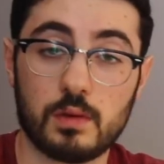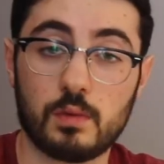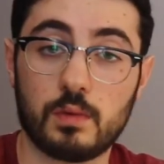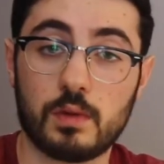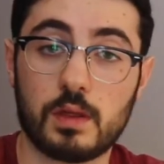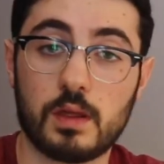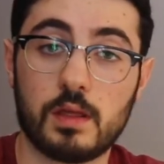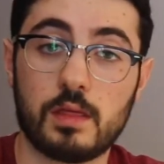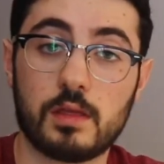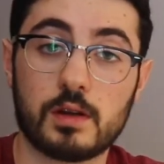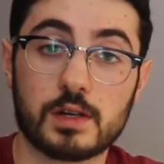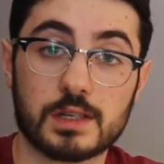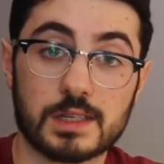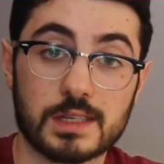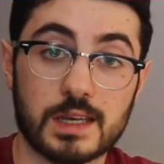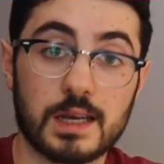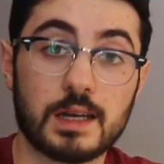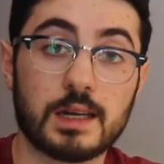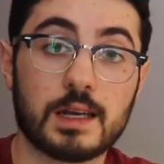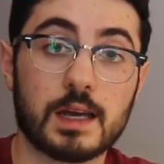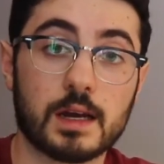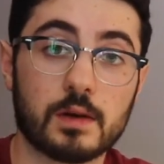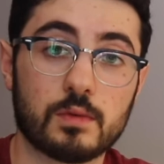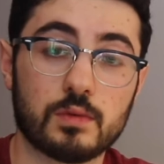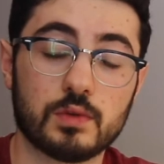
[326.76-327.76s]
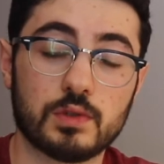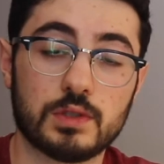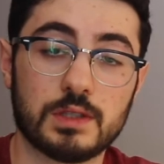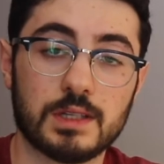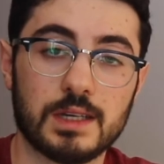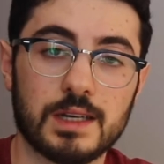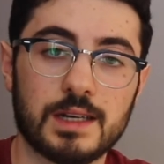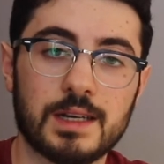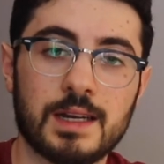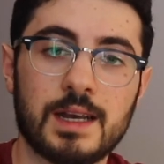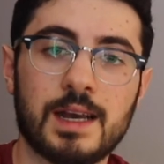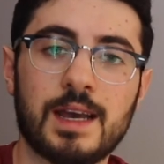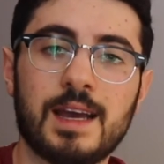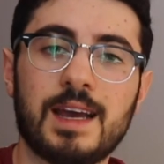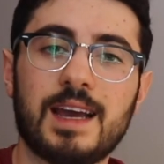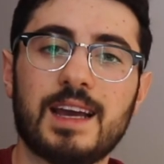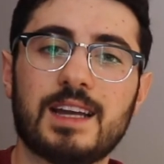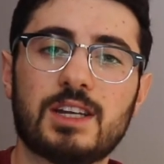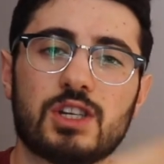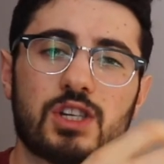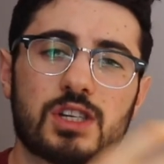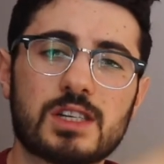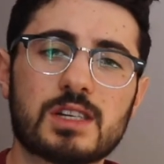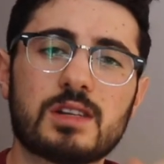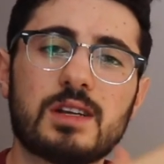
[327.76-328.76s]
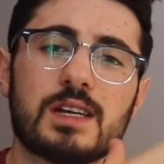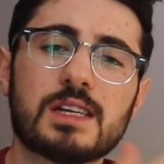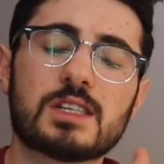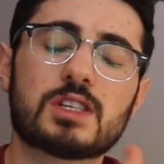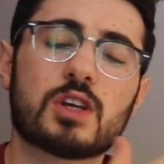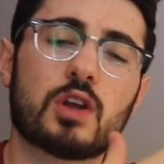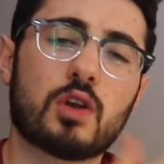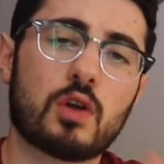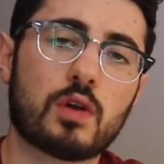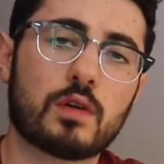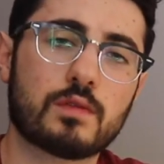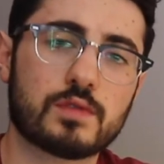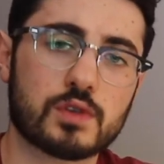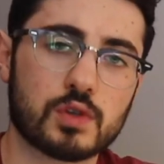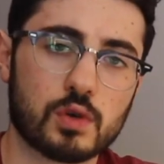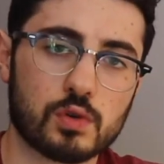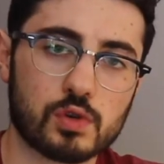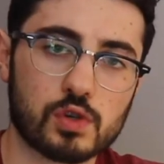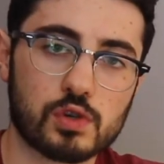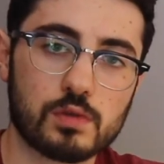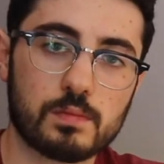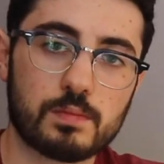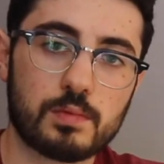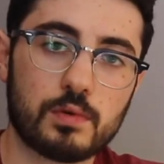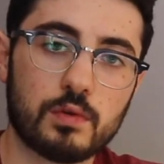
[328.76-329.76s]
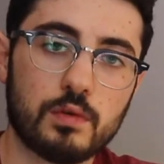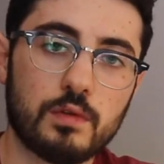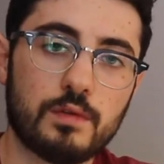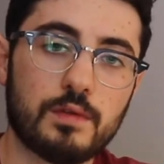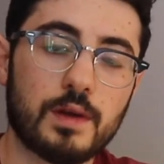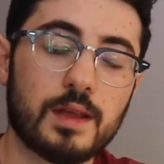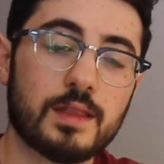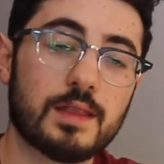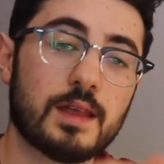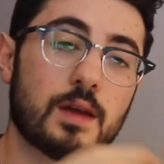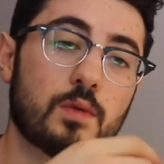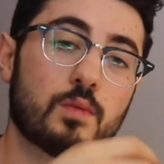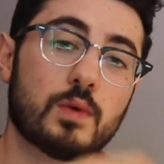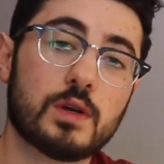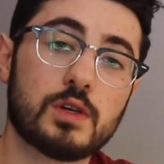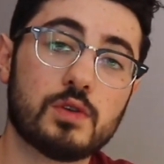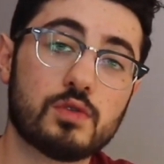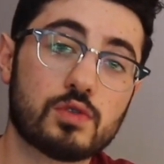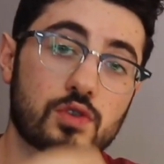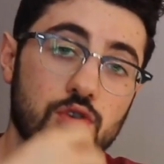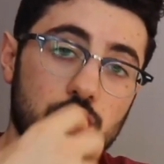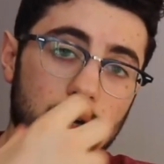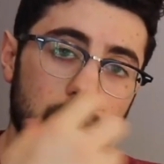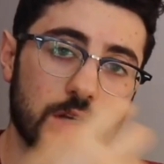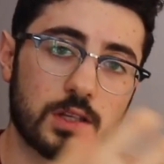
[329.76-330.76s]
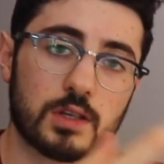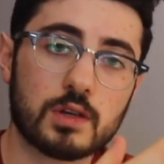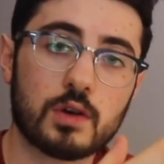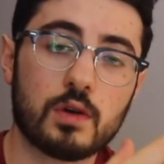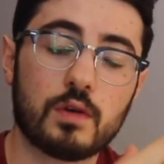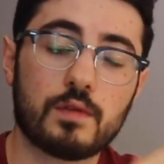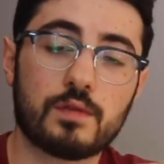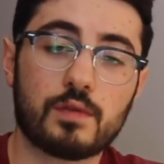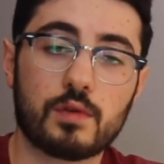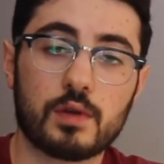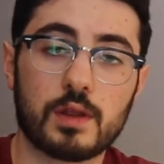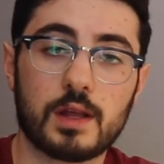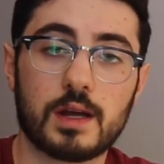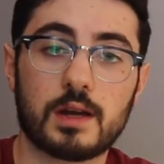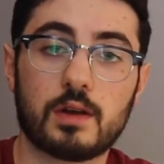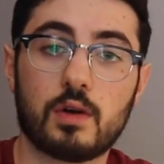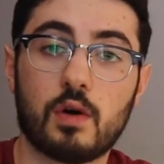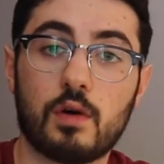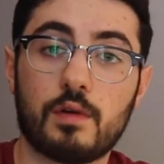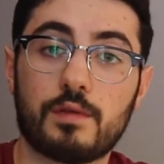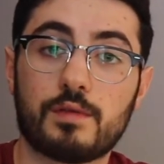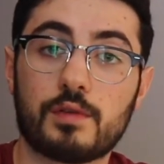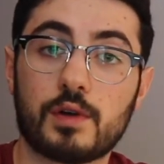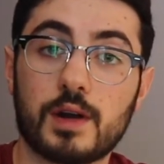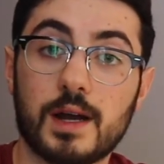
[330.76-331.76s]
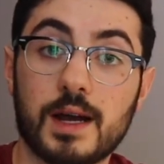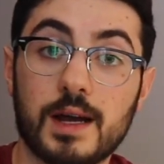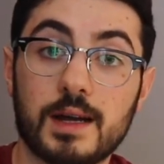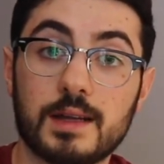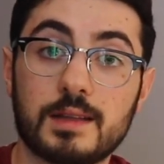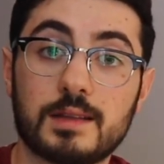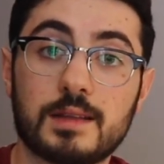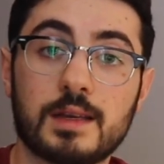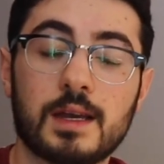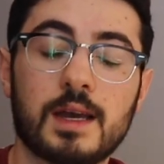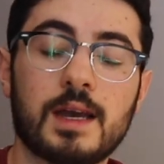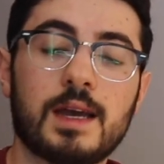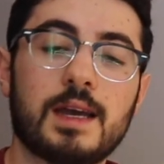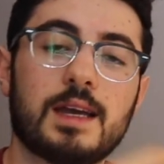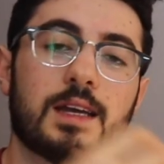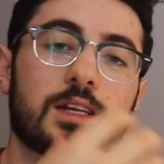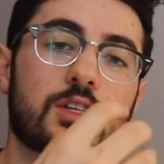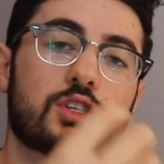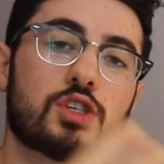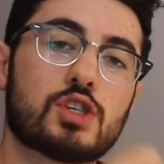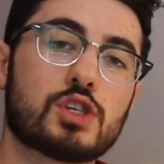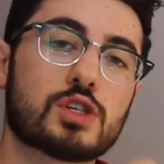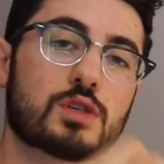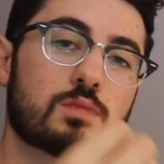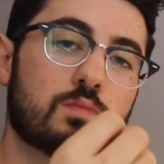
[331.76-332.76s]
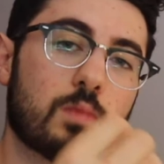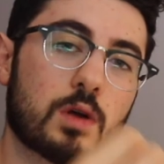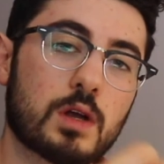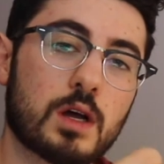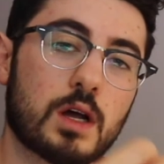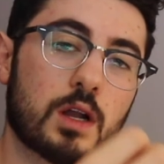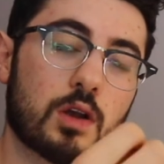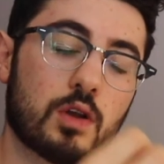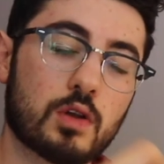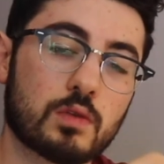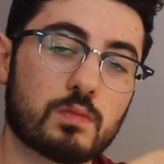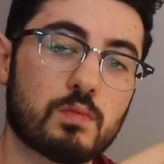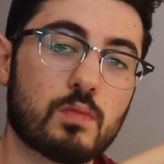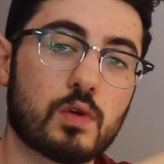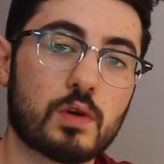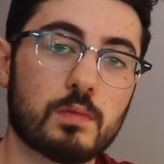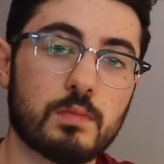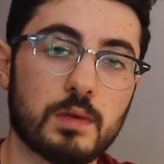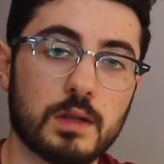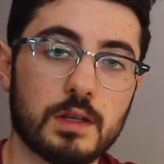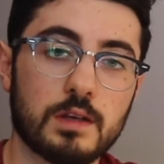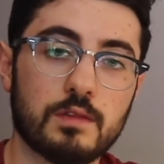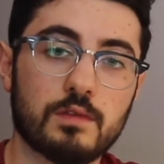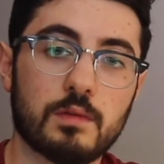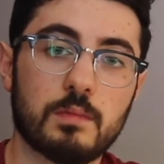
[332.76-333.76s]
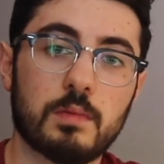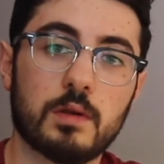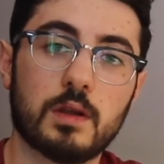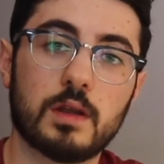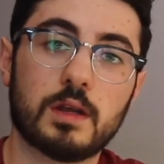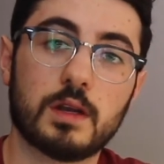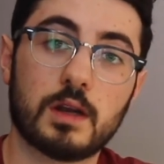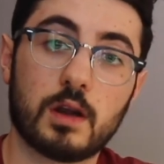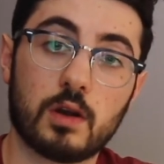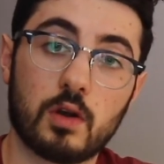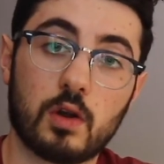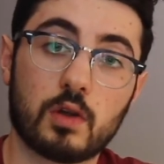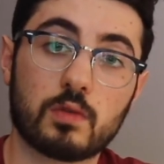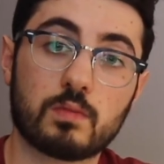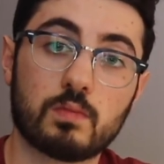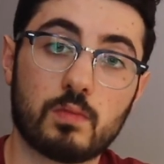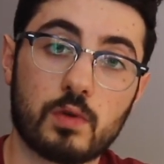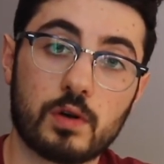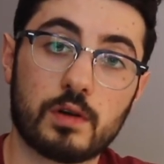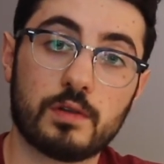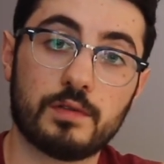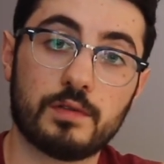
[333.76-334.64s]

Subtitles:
within their skincare routine, it just creates a lot of social proof. And then when you try to go for that offer ad, it's just a lot more believable and a lot more